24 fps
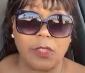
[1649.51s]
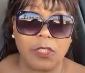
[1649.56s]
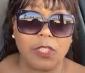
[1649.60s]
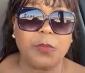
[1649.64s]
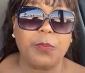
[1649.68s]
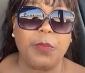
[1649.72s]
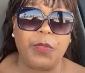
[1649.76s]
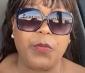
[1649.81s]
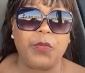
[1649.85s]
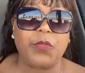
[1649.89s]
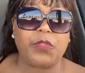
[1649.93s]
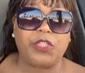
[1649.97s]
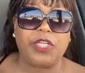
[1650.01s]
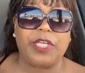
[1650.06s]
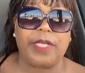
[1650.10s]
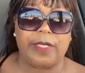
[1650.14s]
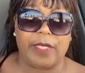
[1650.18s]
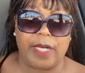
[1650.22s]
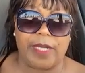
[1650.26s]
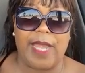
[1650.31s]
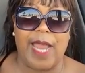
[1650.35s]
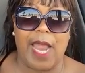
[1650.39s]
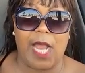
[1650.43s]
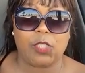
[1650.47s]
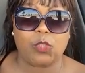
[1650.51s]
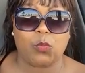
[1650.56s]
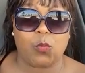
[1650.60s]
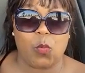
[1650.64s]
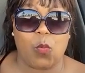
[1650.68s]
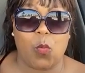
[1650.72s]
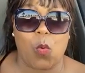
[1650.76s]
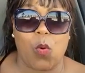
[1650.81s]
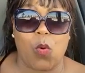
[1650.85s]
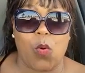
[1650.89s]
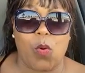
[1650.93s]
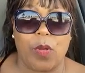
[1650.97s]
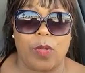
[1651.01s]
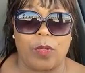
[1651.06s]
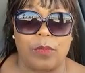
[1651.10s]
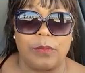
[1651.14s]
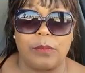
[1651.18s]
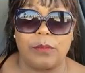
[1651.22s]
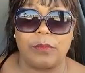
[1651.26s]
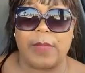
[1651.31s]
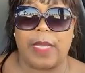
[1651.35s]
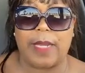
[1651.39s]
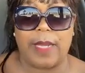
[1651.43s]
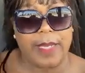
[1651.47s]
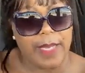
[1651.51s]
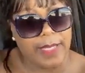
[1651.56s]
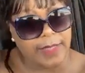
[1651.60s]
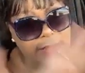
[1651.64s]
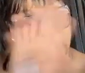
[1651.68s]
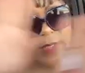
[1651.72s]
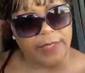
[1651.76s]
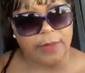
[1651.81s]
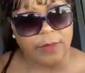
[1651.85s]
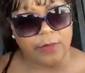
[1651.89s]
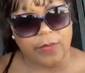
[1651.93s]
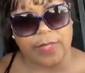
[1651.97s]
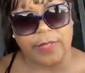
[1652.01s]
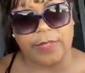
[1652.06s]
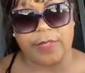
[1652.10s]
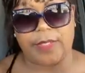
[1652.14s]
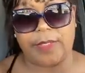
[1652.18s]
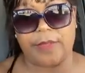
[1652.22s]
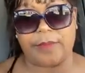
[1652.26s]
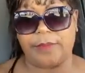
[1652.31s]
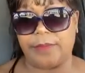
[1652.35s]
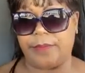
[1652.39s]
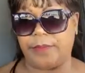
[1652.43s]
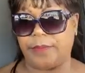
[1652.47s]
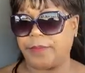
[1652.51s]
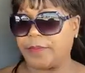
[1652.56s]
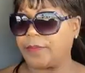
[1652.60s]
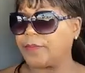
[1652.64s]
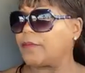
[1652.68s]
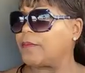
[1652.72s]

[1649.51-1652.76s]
all spiritual in a natural world. Now, that's it right there.